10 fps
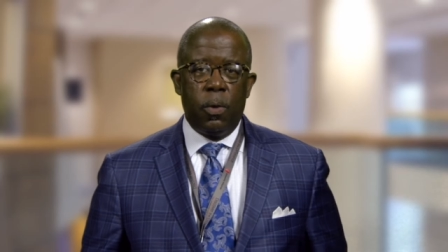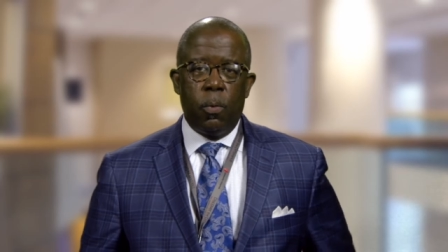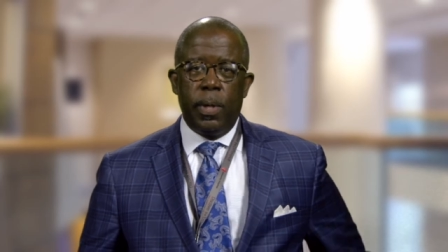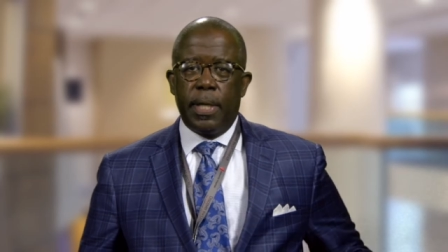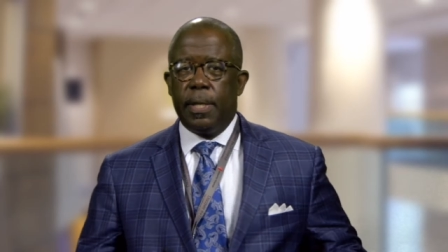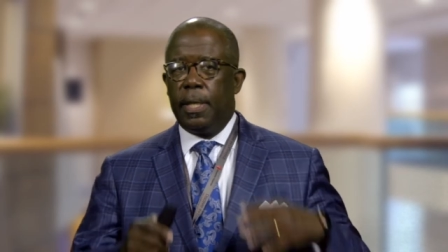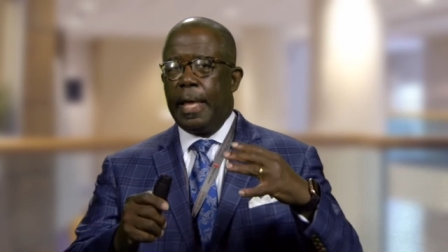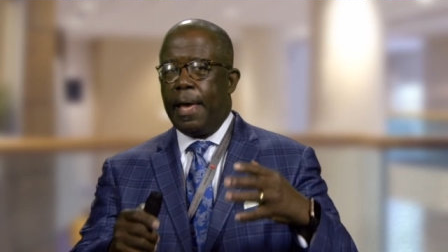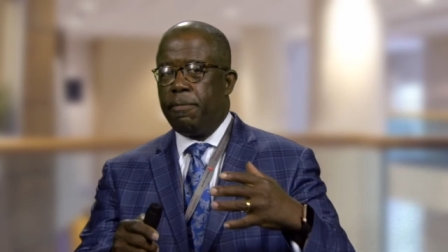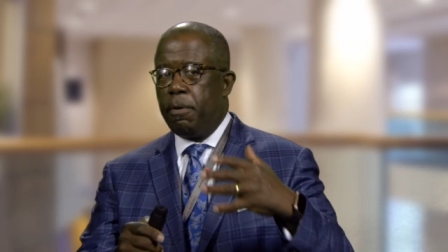We can
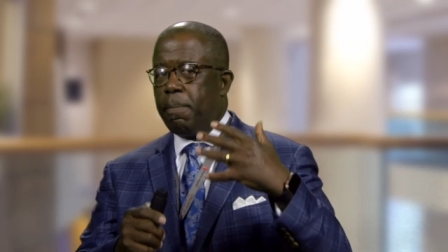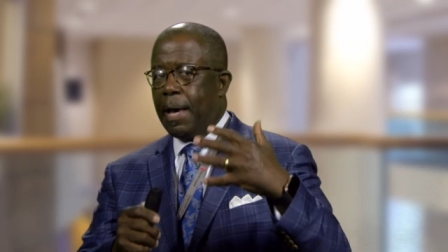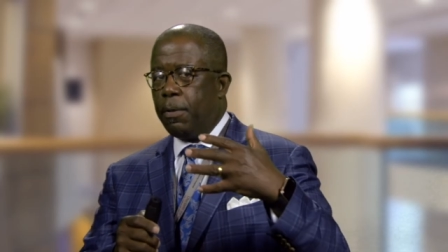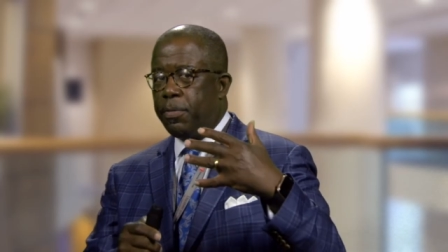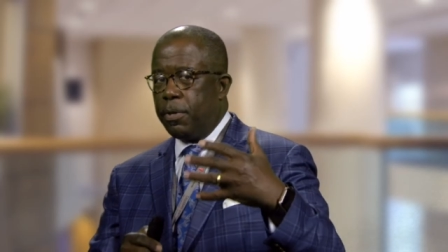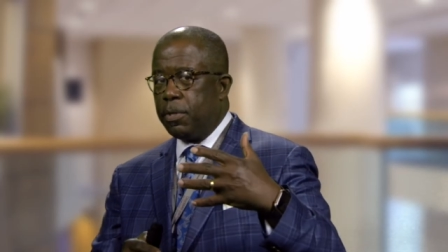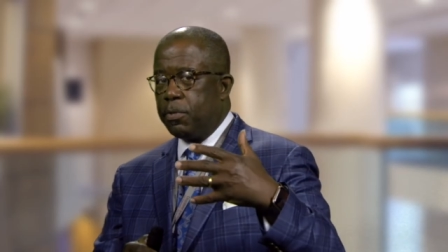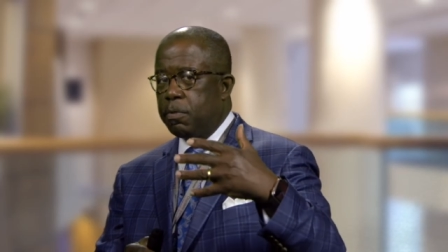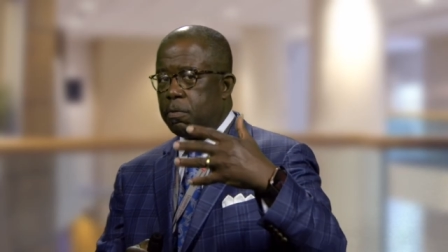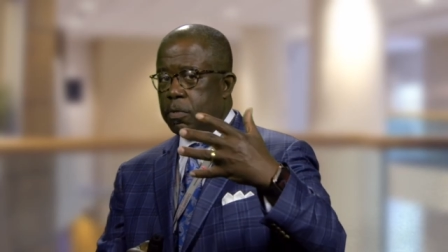laugh about
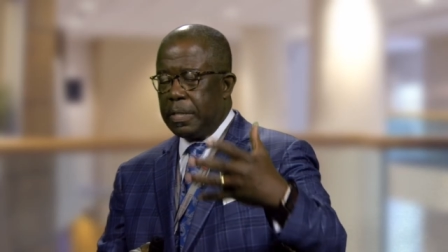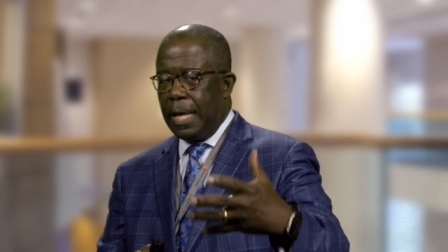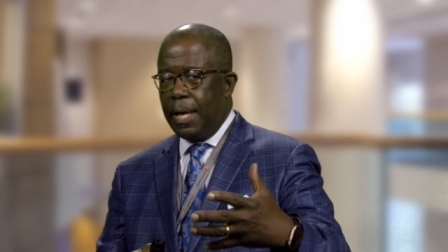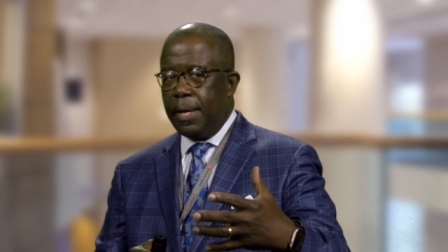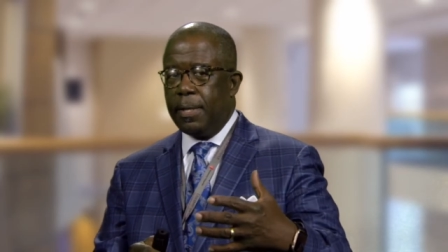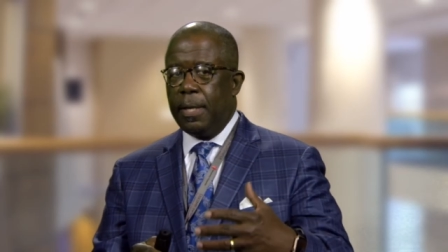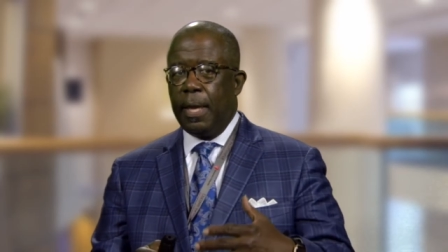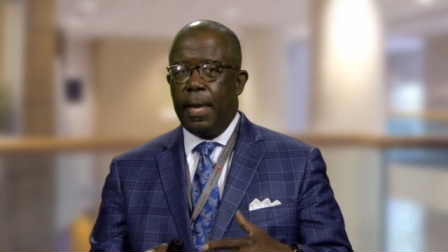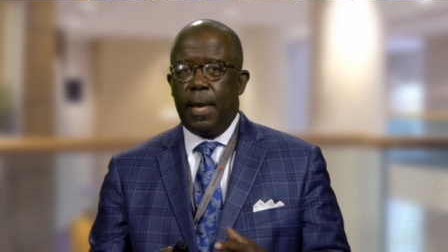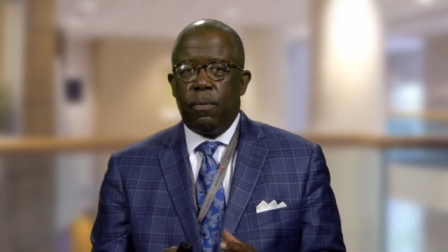this slide
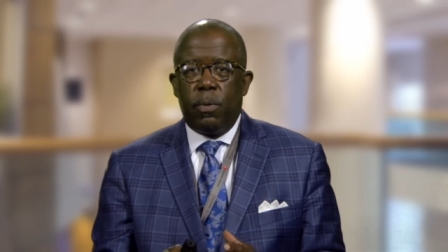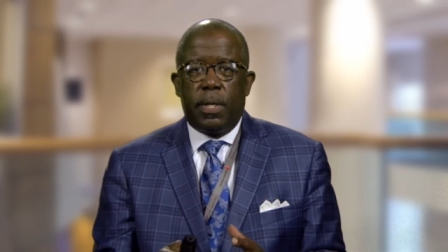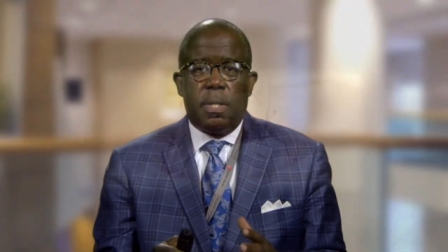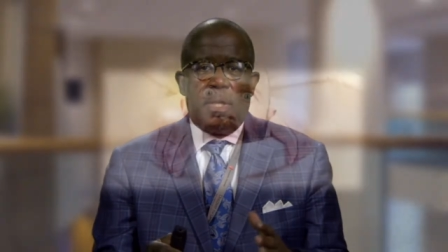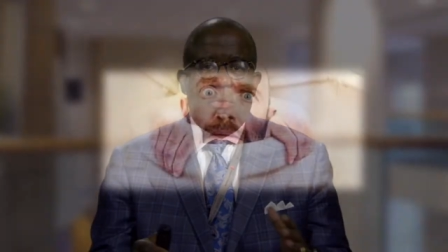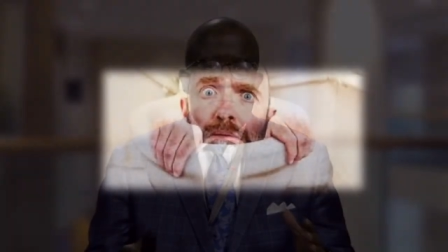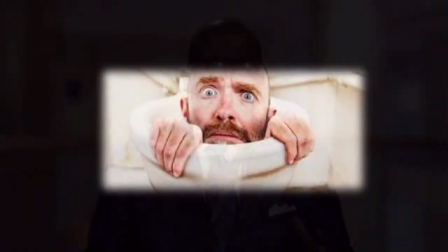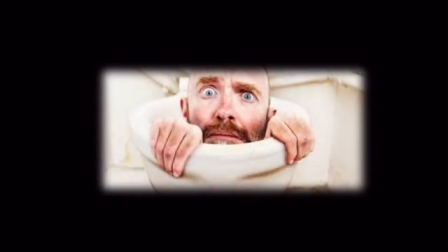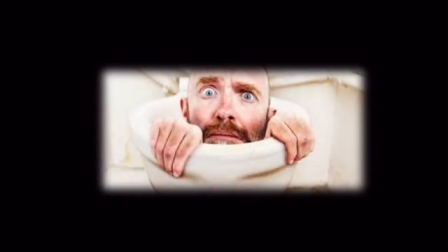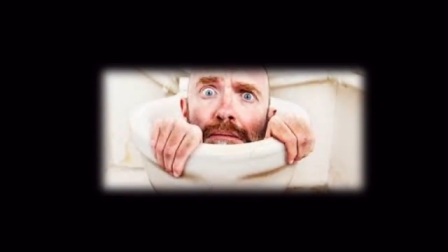and we can
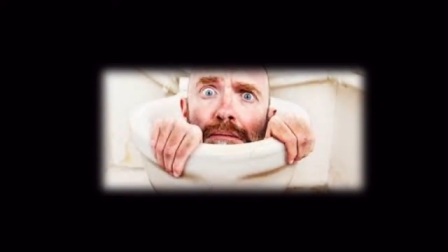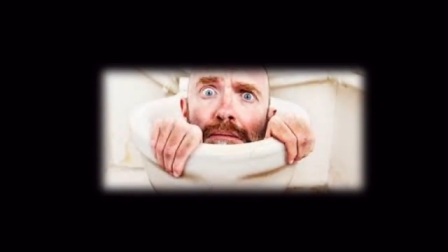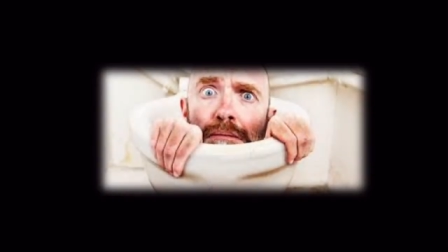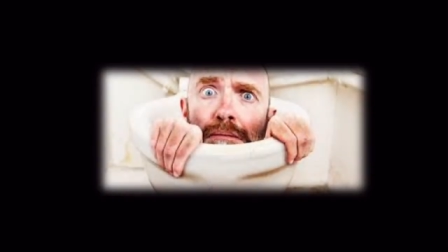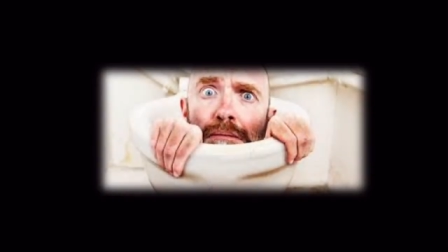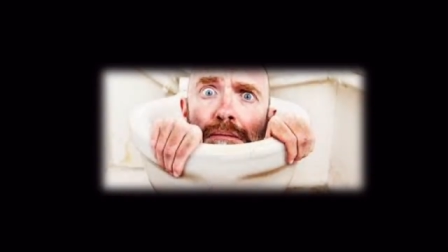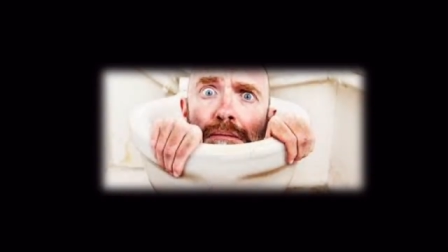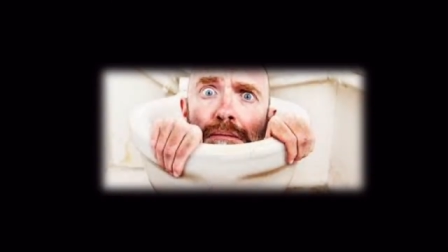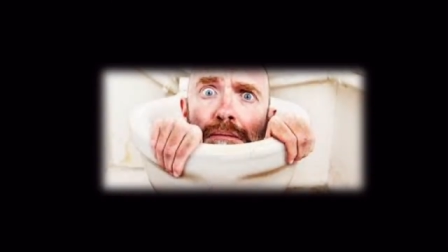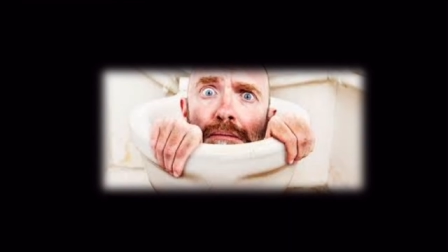ignore the
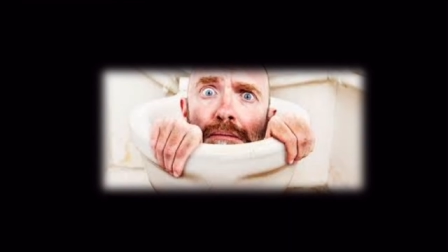feelings of